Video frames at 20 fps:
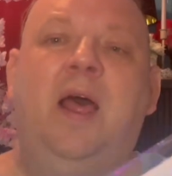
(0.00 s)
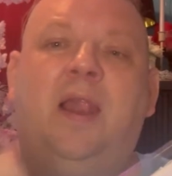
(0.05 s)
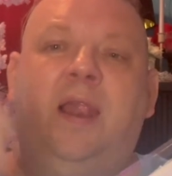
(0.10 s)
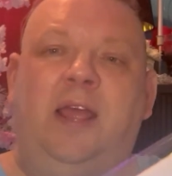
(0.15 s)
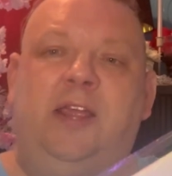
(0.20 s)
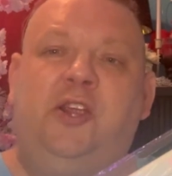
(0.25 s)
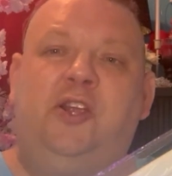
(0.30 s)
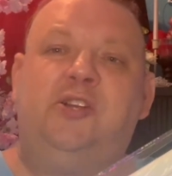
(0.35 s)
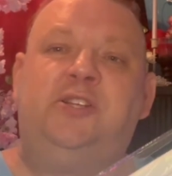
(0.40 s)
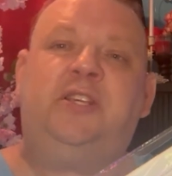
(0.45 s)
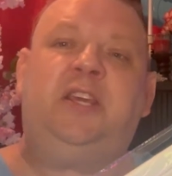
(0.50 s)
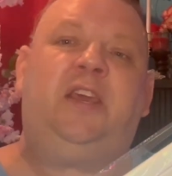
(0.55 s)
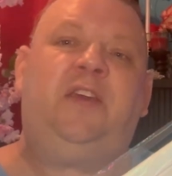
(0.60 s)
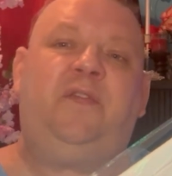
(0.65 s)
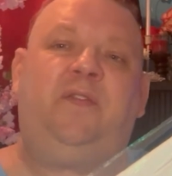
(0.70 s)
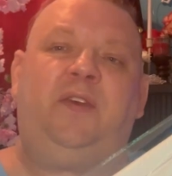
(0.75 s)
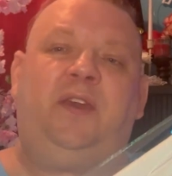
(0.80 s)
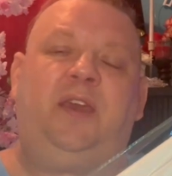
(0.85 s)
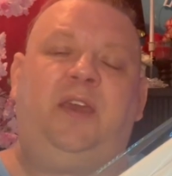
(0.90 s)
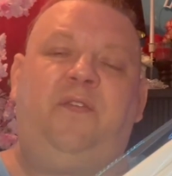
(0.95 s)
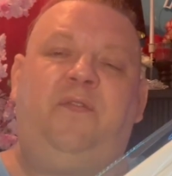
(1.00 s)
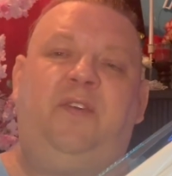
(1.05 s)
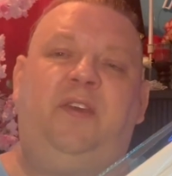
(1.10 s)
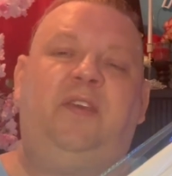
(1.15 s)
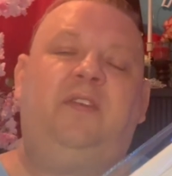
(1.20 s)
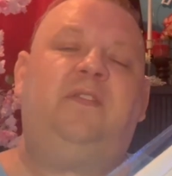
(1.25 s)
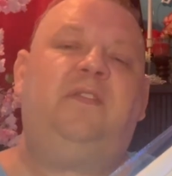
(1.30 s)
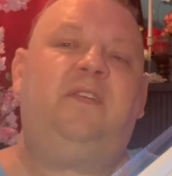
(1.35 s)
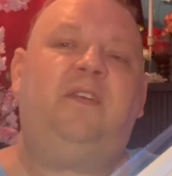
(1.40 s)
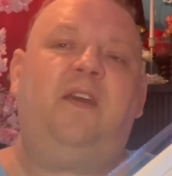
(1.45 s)
Like your TV,
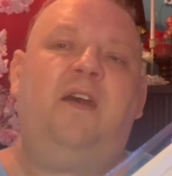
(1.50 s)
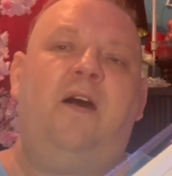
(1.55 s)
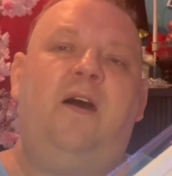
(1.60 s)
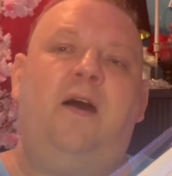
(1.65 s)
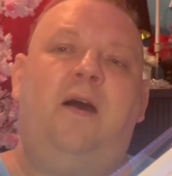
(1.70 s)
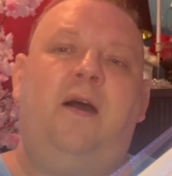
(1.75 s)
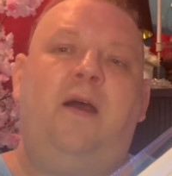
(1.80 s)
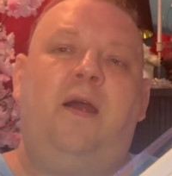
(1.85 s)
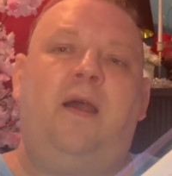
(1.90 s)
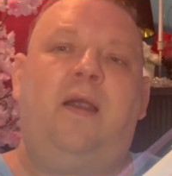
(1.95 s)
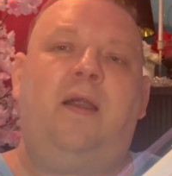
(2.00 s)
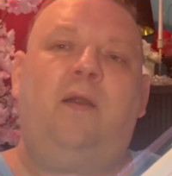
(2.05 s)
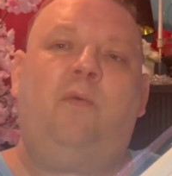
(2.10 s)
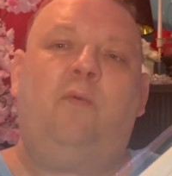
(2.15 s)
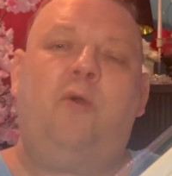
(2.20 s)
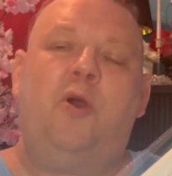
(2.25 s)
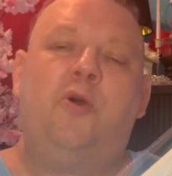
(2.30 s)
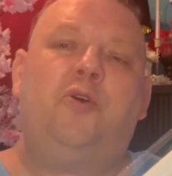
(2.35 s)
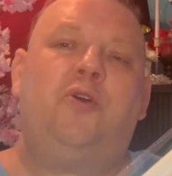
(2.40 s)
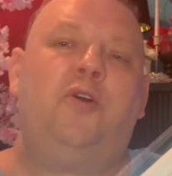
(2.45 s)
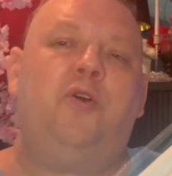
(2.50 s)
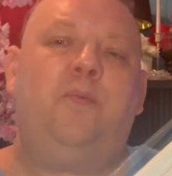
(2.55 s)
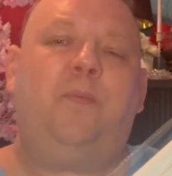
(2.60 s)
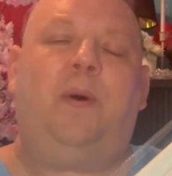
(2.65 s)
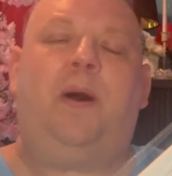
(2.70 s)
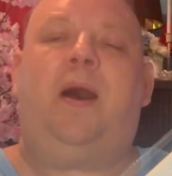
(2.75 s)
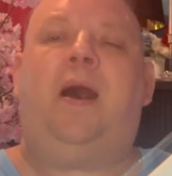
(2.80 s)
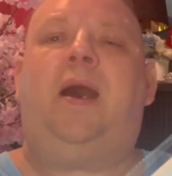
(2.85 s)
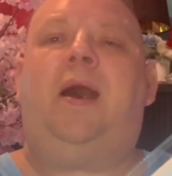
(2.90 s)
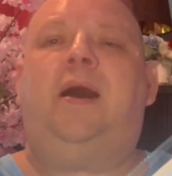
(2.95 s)
VCR, Roku
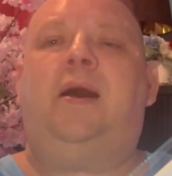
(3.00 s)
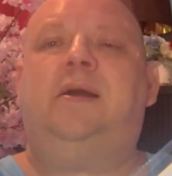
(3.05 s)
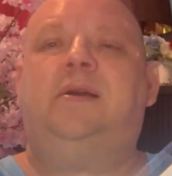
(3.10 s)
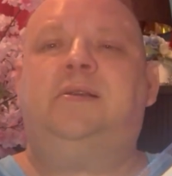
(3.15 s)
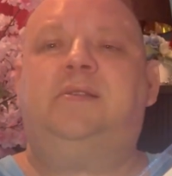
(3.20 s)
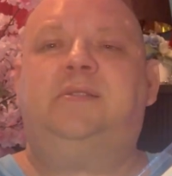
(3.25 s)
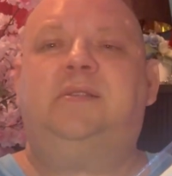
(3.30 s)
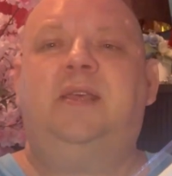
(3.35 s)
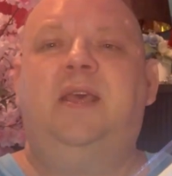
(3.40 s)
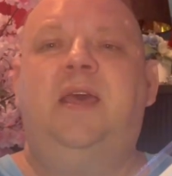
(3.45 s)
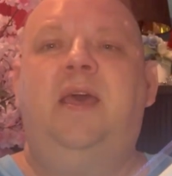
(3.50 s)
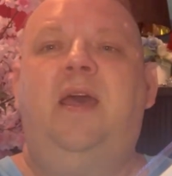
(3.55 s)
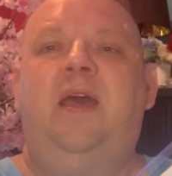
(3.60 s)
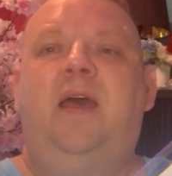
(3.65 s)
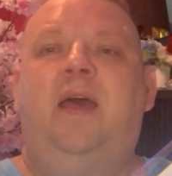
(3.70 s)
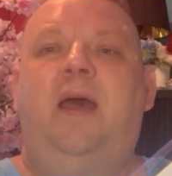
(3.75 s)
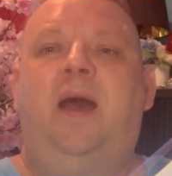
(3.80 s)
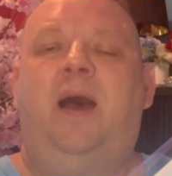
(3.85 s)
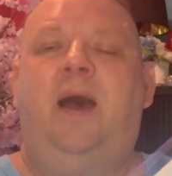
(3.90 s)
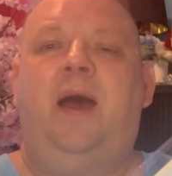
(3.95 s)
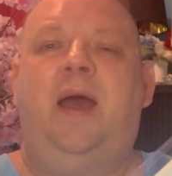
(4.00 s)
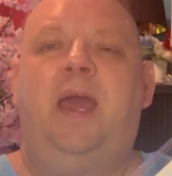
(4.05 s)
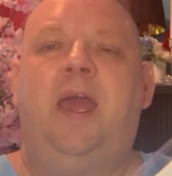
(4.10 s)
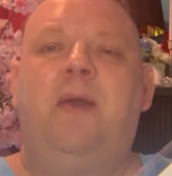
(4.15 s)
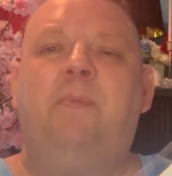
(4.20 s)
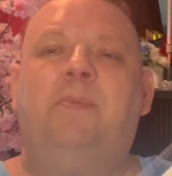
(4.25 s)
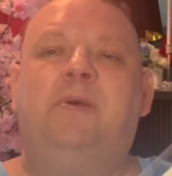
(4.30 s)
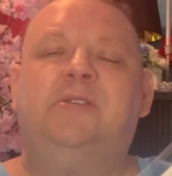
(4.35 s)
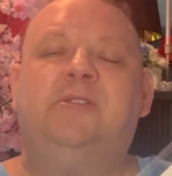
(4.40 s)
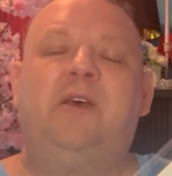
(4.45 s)
box,
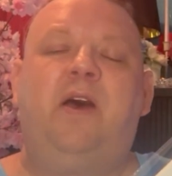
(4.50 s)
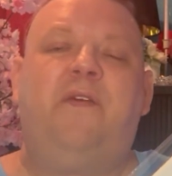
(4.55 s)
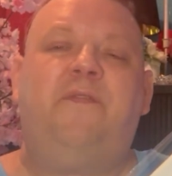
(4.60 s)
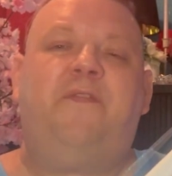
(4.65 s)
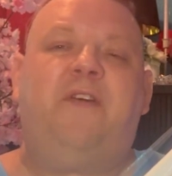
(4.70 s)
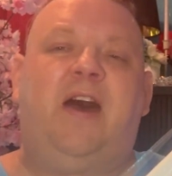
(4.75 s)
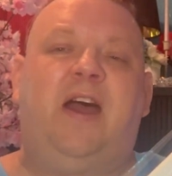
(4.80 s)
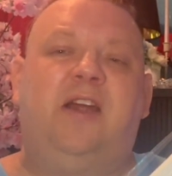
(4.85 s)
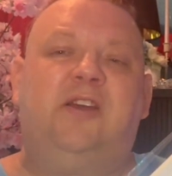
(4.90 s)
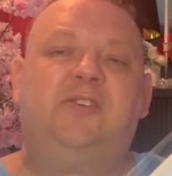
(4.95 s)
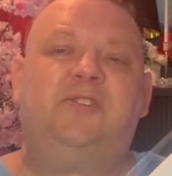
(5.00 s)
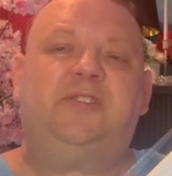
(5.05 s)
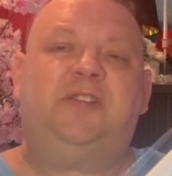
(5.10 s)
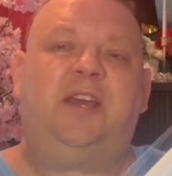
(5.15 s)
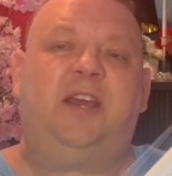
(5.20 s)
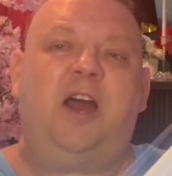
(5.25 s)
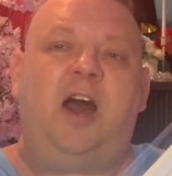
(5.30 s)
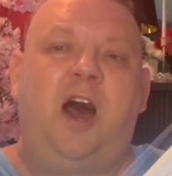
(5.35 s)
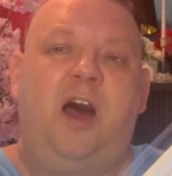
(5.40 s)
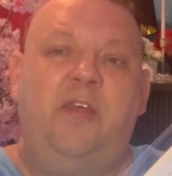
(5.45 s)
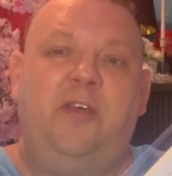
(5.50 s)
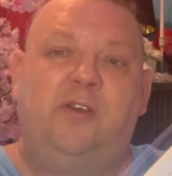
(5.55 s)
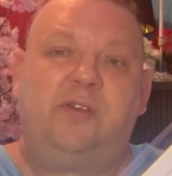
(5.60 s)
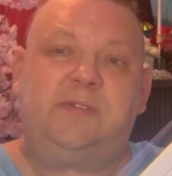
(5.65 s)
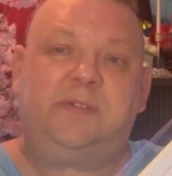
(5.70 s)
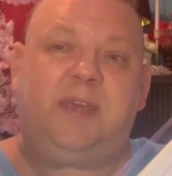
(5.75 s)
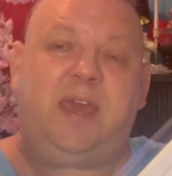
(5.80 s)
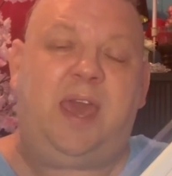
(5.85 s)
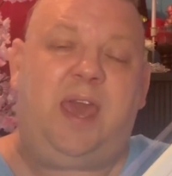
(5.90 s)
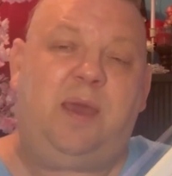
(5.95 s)
Amazon Fire Stick, all
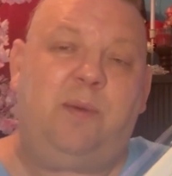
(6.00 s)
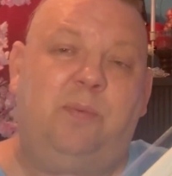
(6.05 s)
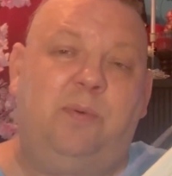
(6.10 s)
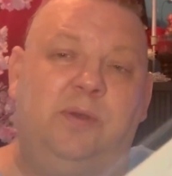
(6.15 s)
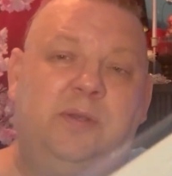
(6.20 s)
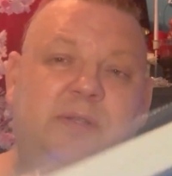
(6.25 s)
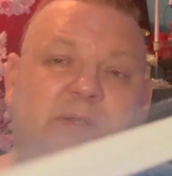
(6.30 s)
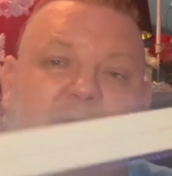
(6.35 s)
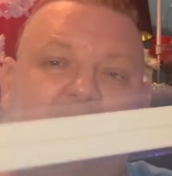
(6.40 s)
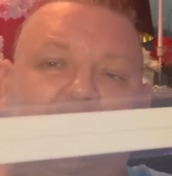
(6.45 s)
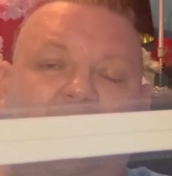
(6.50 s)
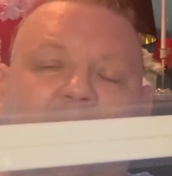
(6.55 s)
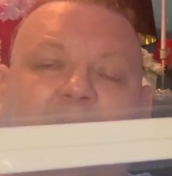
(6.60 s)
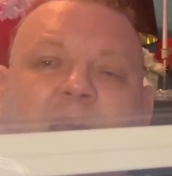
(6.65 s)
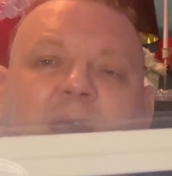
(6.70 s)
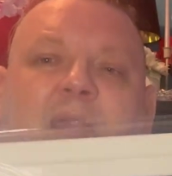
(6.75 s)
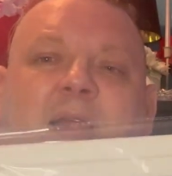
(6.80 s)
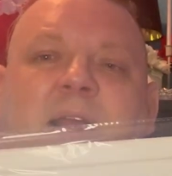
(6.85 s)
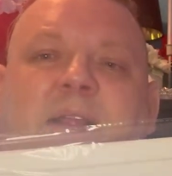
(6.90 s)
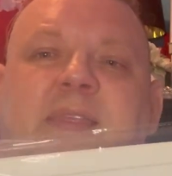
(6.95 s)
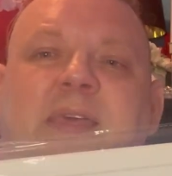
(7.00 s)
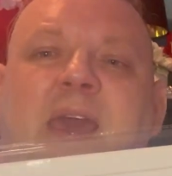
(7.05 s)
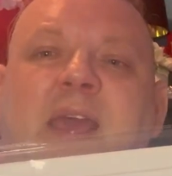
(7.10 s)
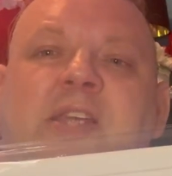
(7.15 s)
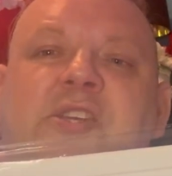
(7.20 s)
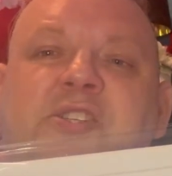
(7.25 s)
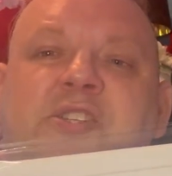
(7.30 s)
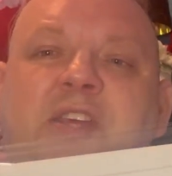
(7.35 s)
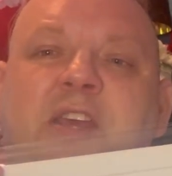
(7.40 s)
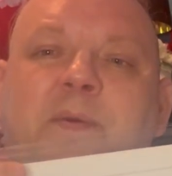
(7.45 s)
those cables, like the
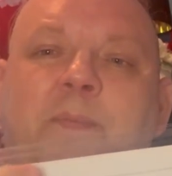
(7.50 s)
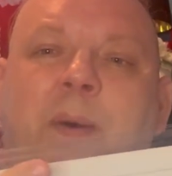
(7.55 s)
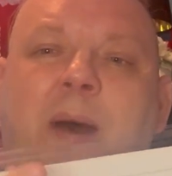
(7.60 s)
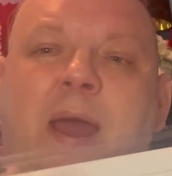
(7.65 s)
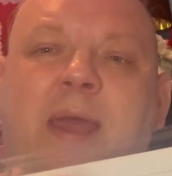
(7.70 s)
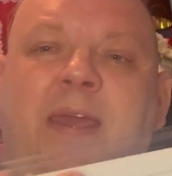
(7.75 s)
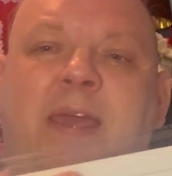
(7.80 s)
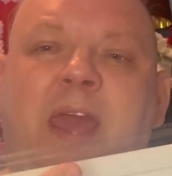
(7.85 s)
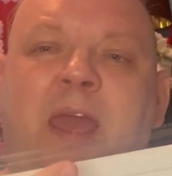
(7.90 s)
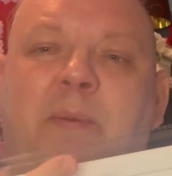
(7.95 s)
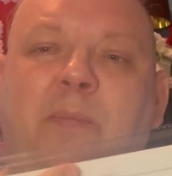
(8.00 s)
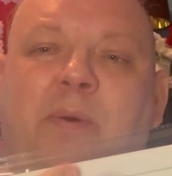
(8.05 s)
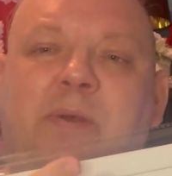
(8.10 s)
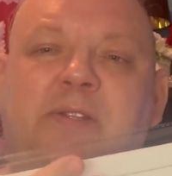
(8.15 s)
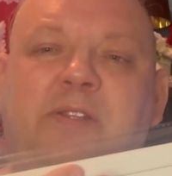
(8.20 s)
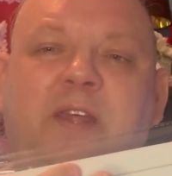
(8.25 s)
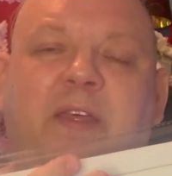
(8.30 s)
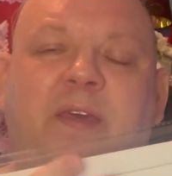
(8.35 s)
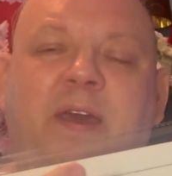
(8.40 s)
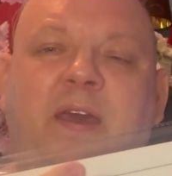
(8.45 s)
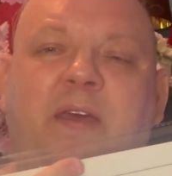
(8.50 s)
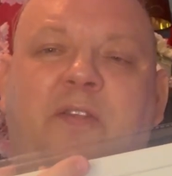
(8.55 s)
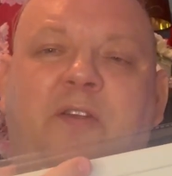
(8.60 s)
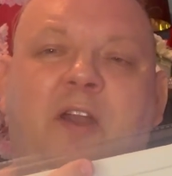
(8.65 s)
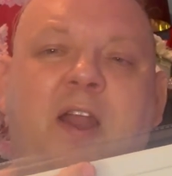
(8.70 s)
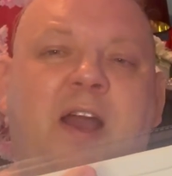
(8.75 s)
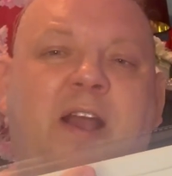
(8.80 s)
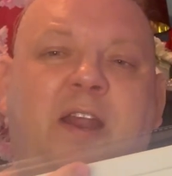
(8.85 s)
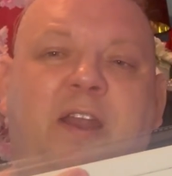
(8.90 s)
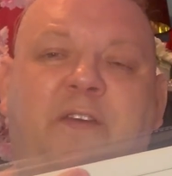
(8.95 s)
HDMI cables on that, they're
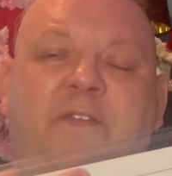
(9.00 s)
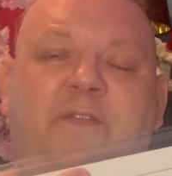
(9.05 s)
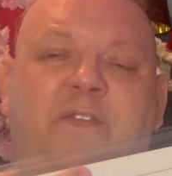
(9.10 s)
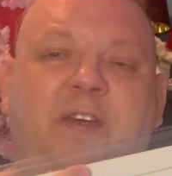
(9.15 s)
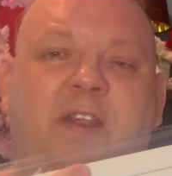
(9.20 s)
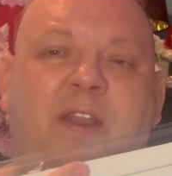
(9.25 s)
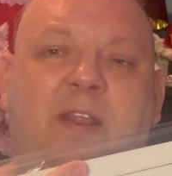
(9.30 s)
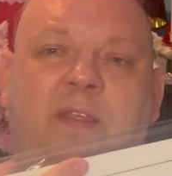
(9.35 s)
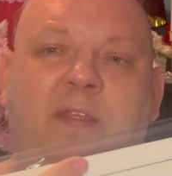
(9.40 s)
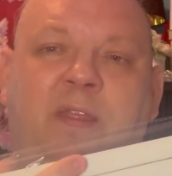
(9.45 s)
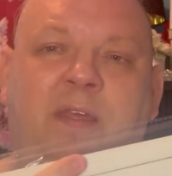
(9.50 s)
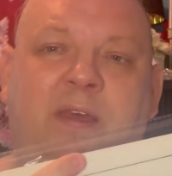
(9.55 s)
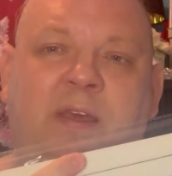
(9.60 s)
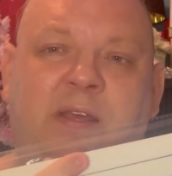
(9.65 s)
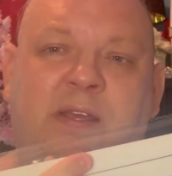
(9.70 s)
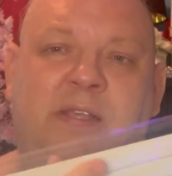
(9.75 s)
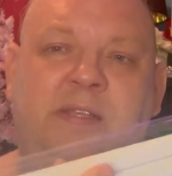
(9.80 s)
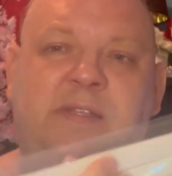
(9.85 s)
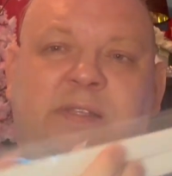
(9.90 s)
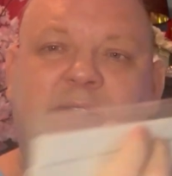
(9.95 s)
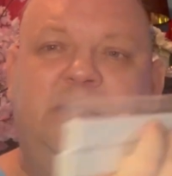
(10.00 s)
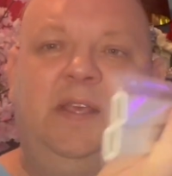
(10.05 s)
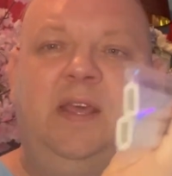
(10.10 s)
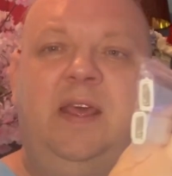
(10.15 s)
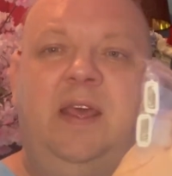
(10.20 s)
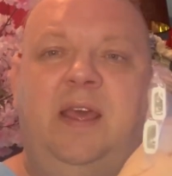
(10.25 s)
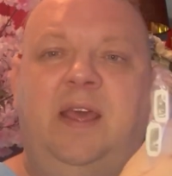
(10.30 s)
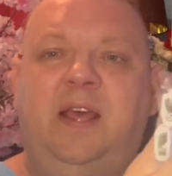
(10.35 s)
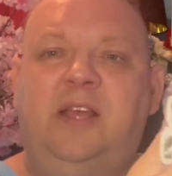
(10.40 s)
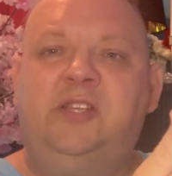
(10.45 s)
not going to fit in this.
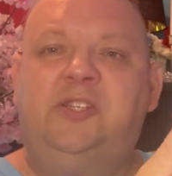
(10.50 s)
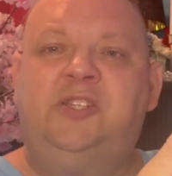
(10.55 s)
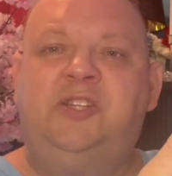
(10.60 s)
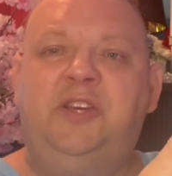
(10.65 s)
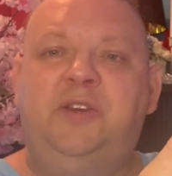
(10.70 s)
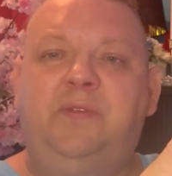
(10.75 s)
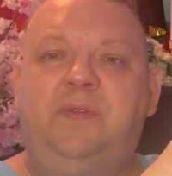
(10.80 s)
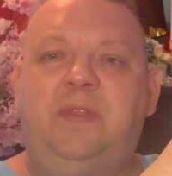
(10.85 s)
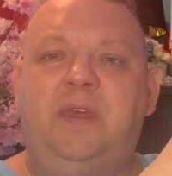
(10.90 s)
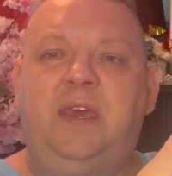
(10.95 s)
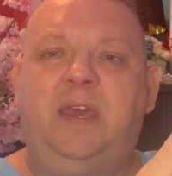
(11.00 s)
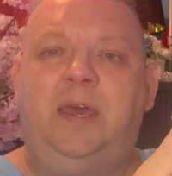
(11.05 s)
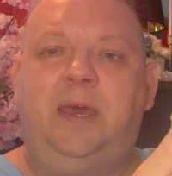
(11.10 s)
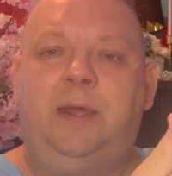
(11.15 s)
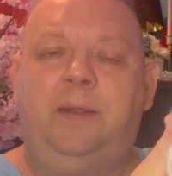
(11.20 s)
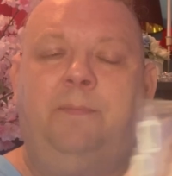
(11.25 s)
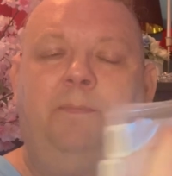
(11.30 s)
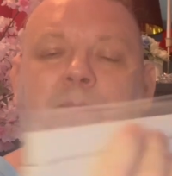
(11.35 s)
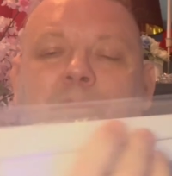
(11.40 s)
It's too thin.